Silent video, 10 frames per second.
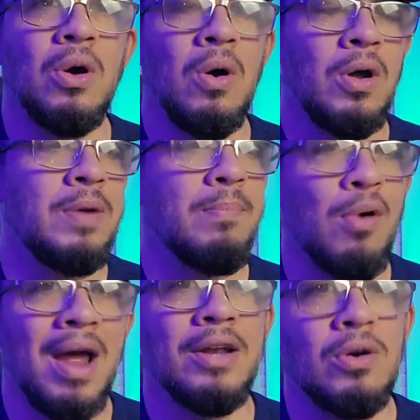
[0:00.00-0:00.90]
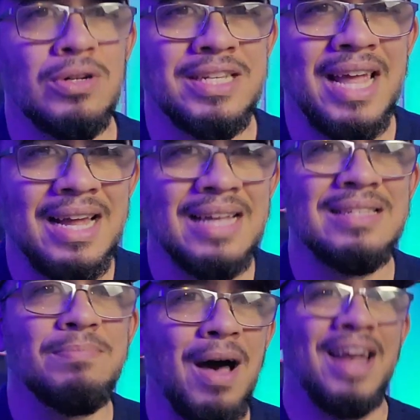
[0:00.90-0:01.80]
on Brian Ortega's
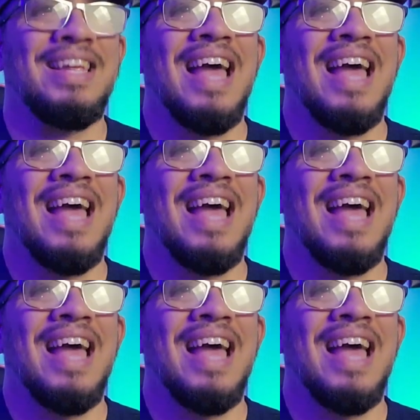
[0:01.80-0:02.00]
body